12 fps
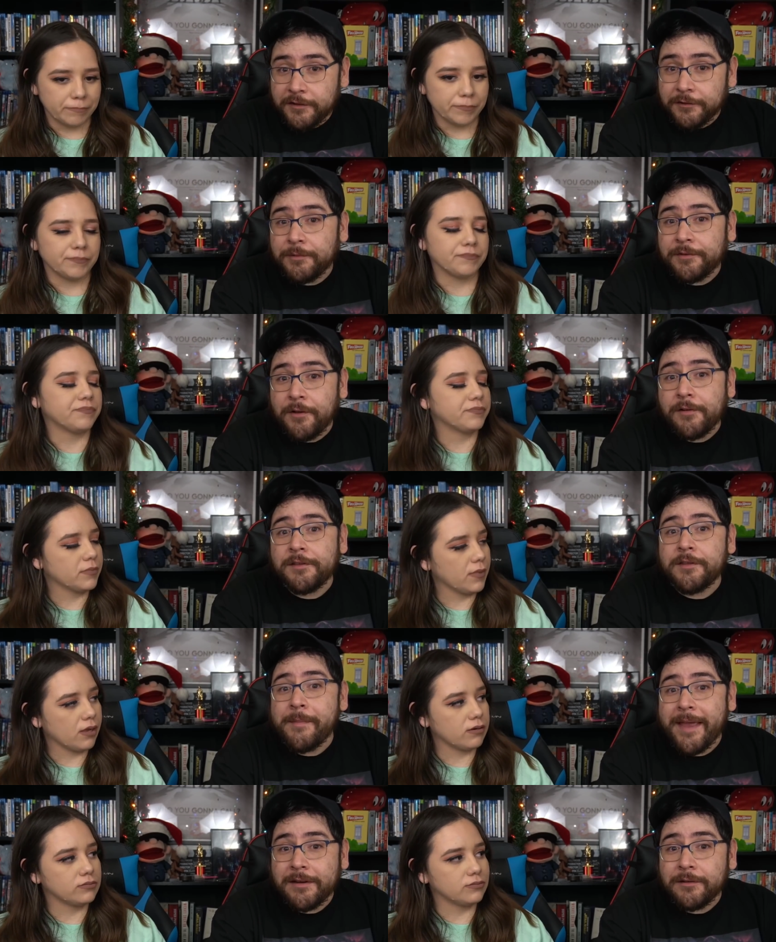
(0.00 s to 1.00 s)
Speaker 1: since we started
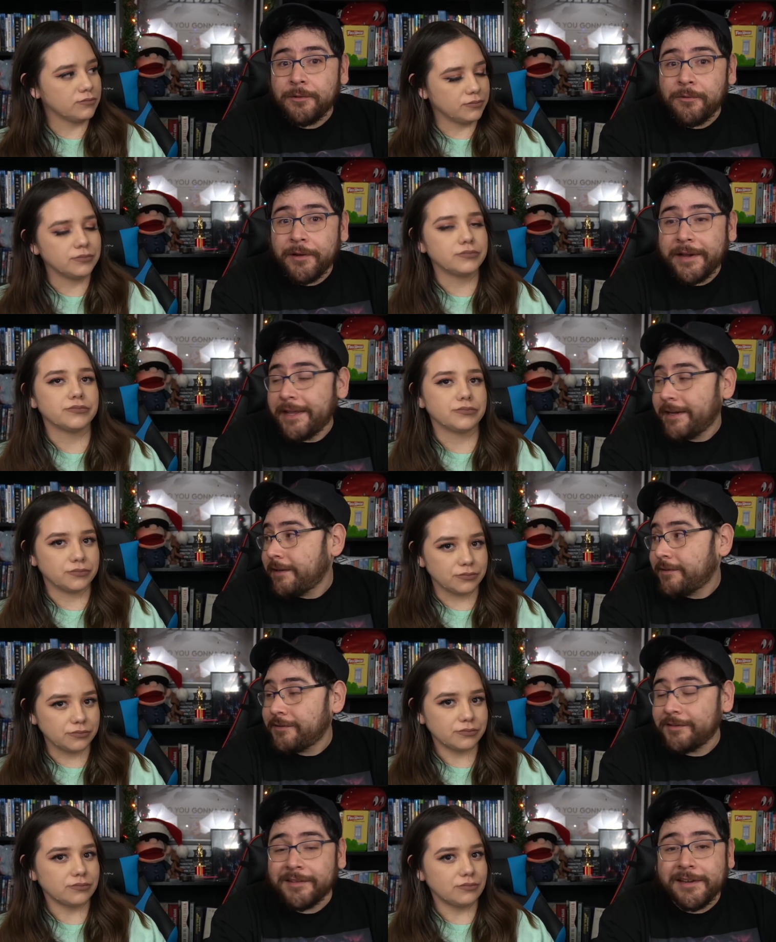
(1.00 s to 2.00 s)
The Mandalorian, and
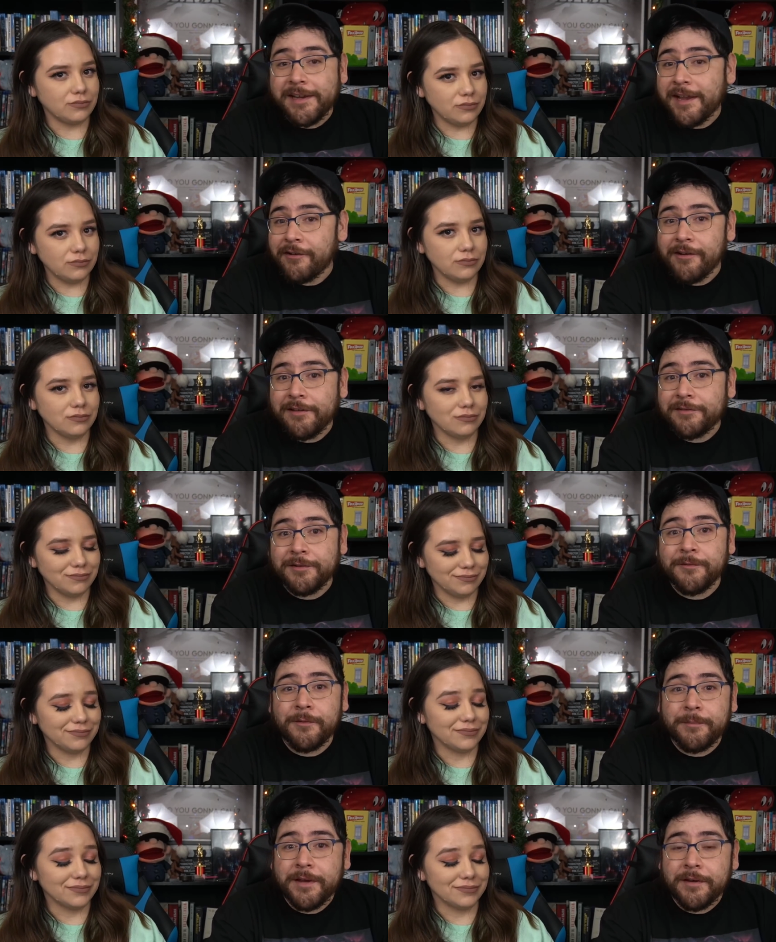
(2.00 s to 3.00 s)
it's just going to get
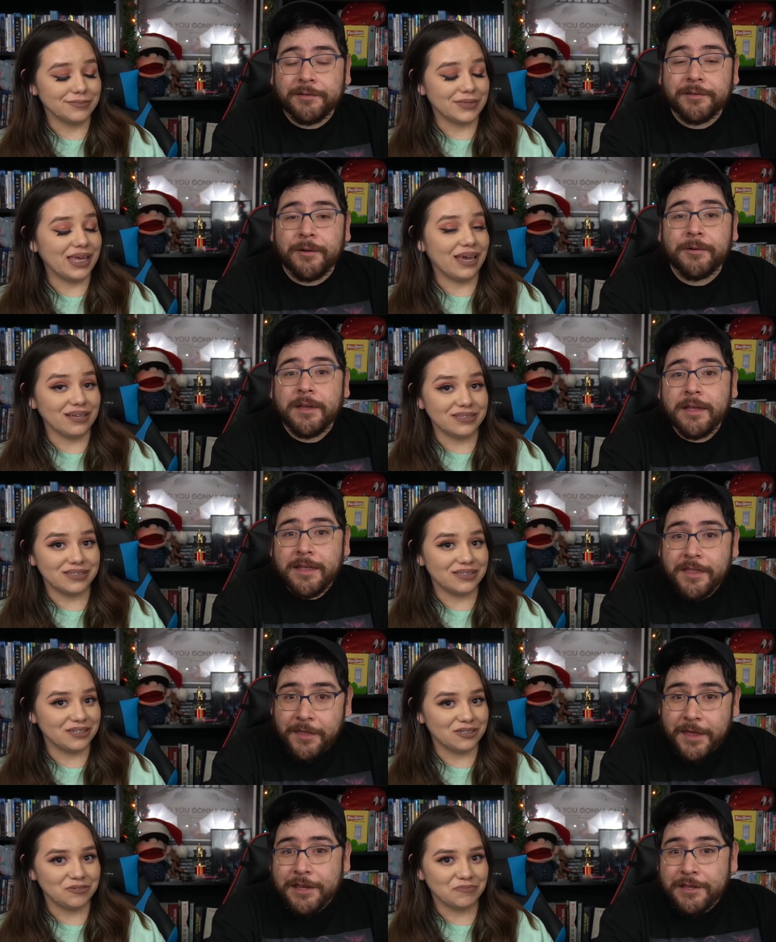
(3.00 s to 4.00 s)
crazier from here. So,
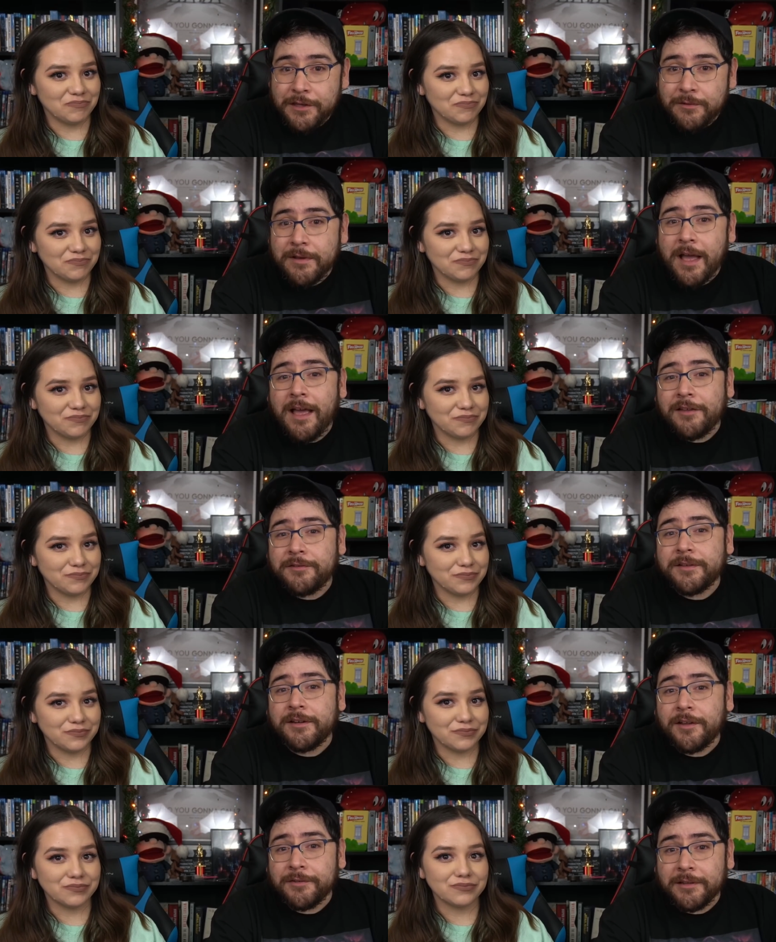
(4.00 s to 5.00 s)
yes. thank you guys.
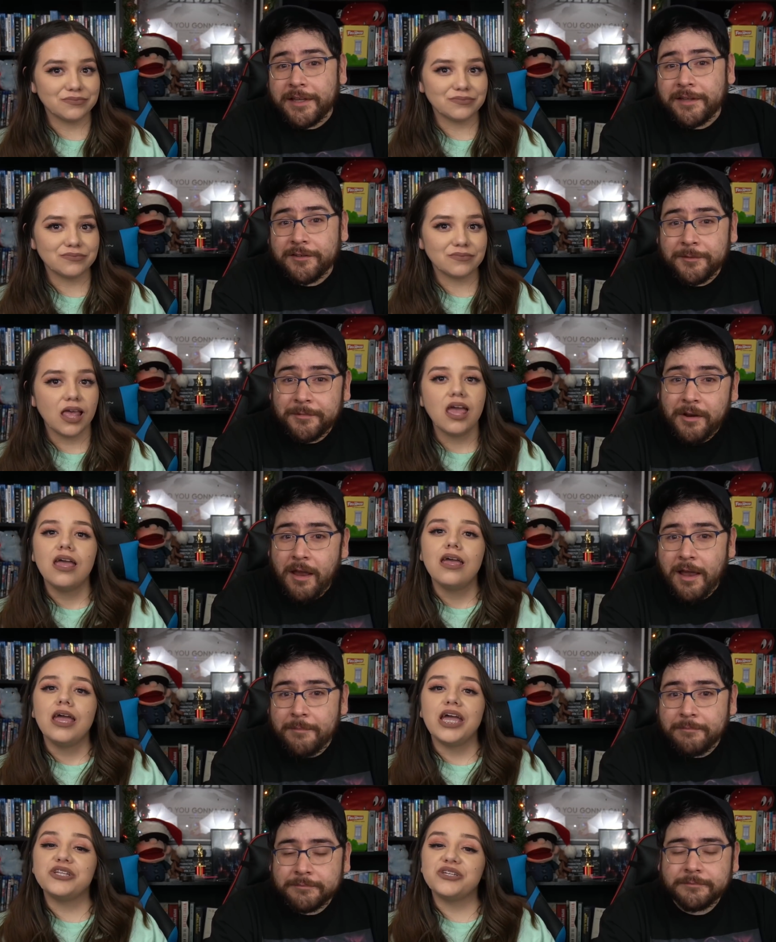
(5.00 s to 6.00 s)
You can also like and
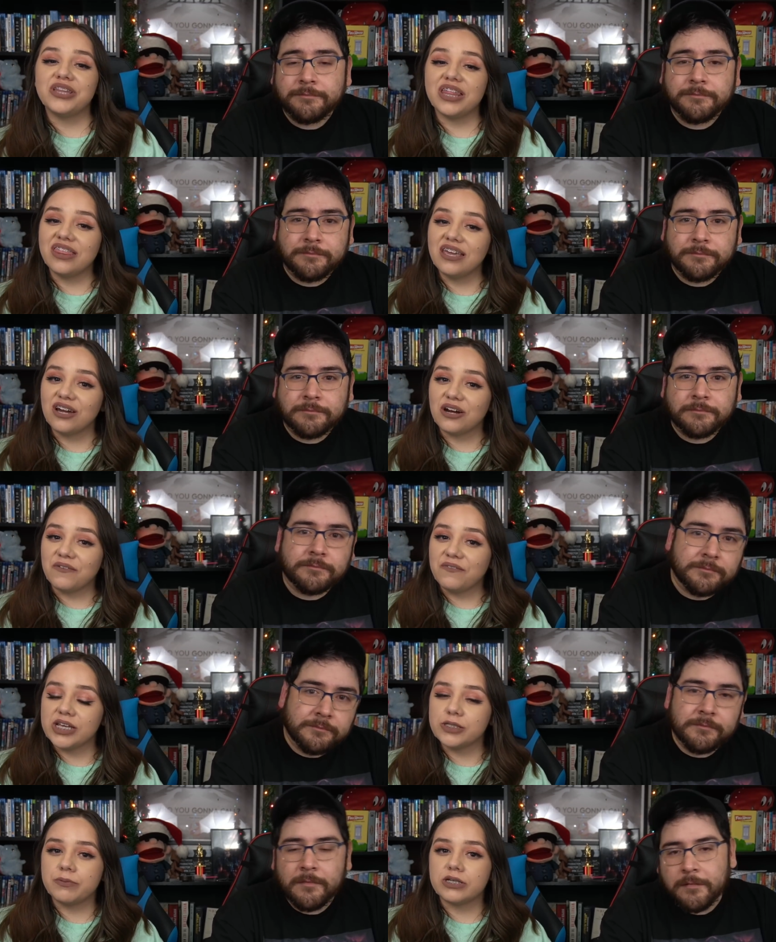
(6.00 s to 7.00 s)
subscribe.
Speaker 2: And do the thing on our
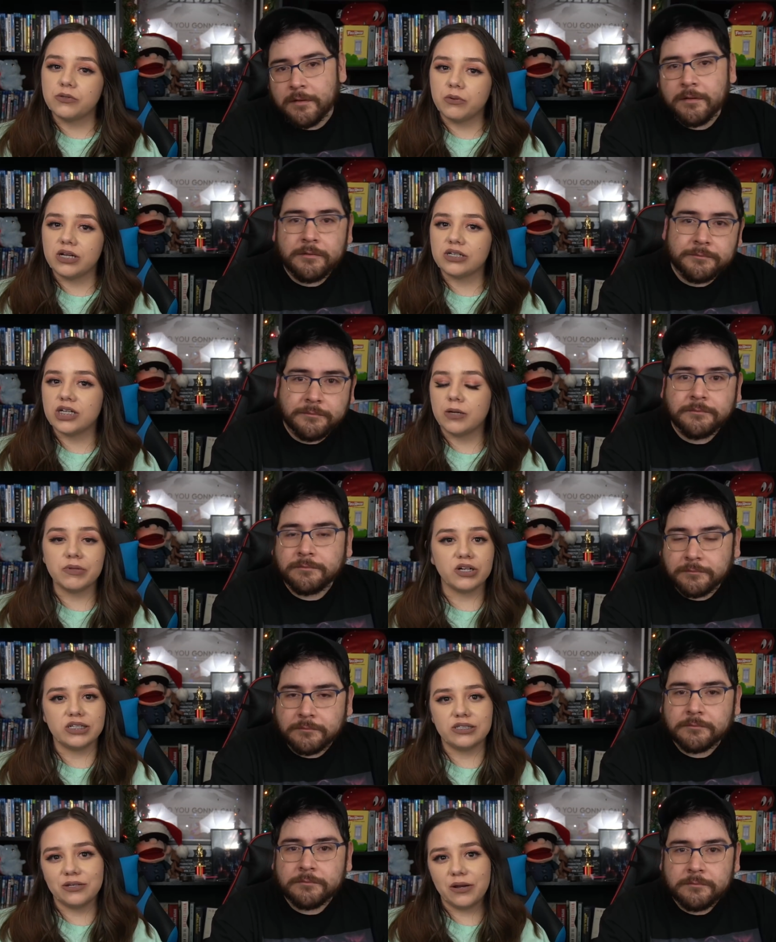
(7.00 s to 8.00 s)
Facebook, Twitter, Tumblr,
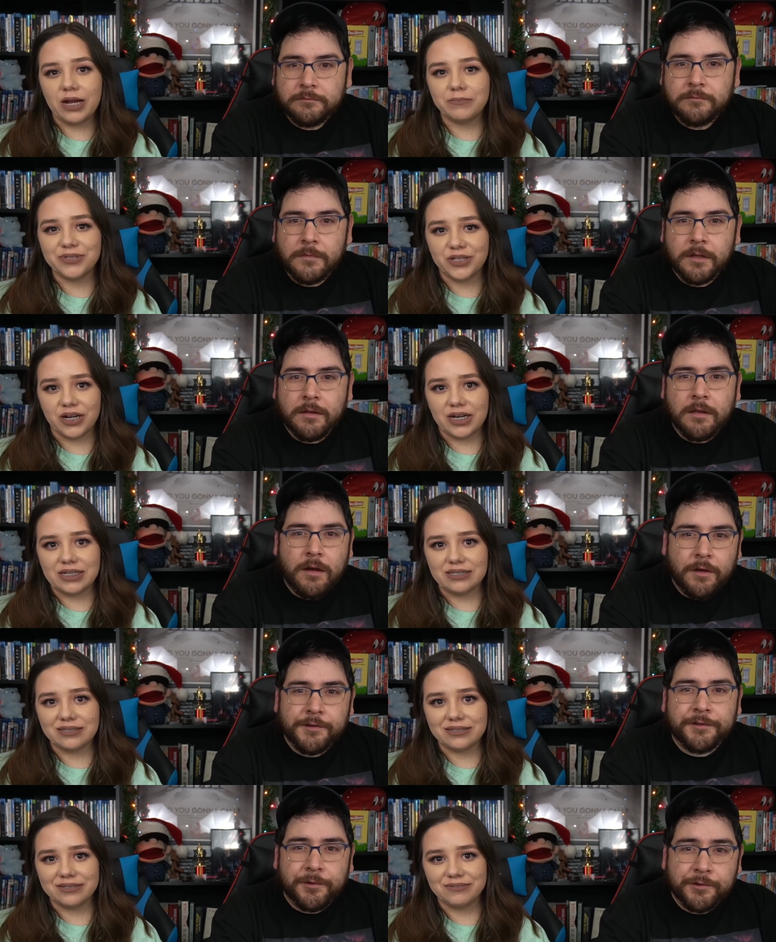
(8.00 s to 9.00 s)
Instagram, Stardust.
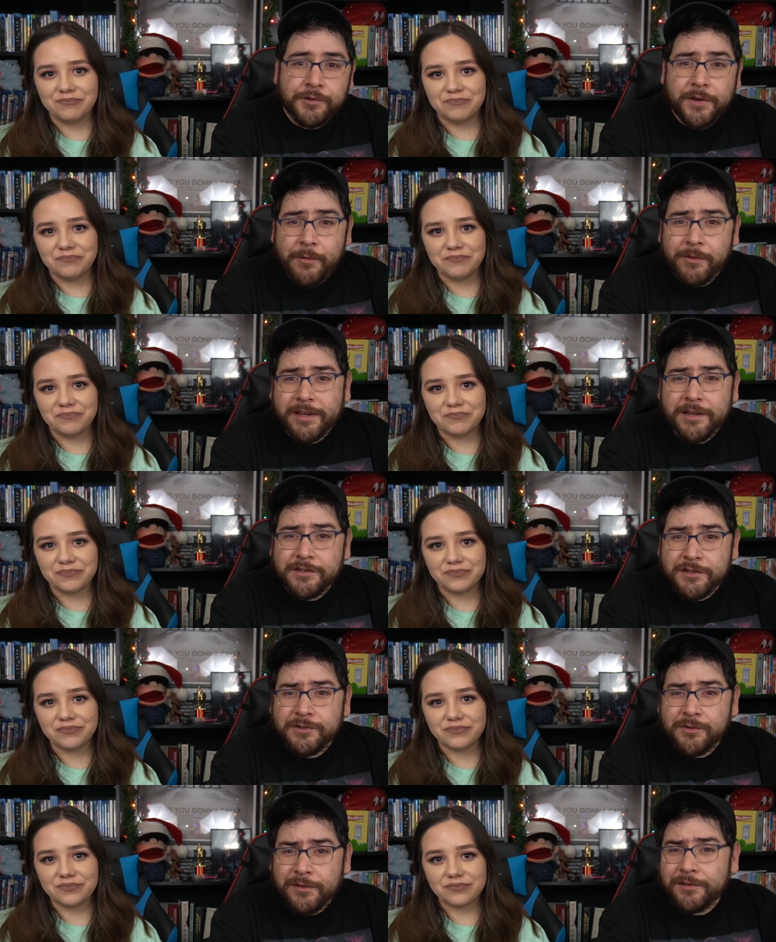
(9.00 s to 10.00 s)
All
Speaker 1: the social networking
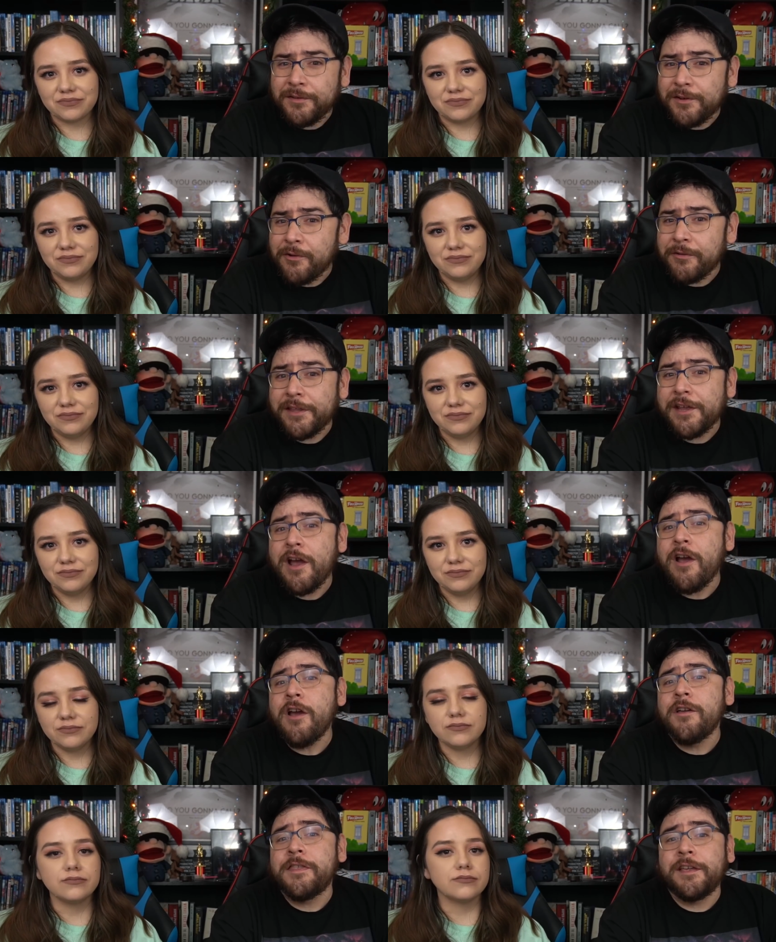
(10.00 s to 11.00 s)
gin joints, you know where they
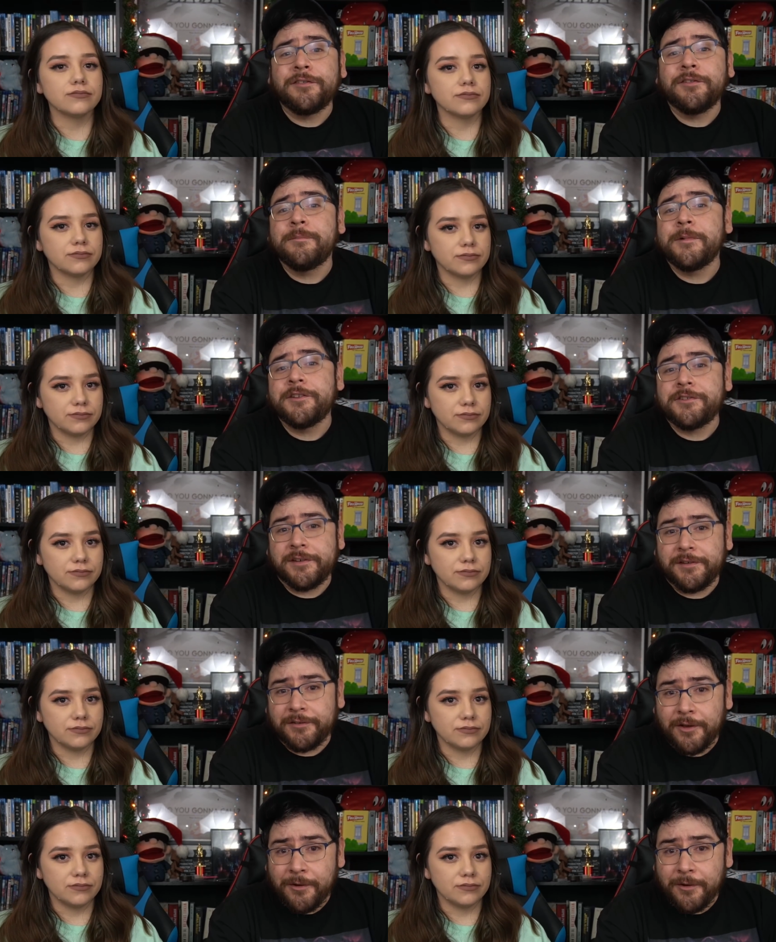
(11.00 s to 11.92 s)
are. Thanks so much, and as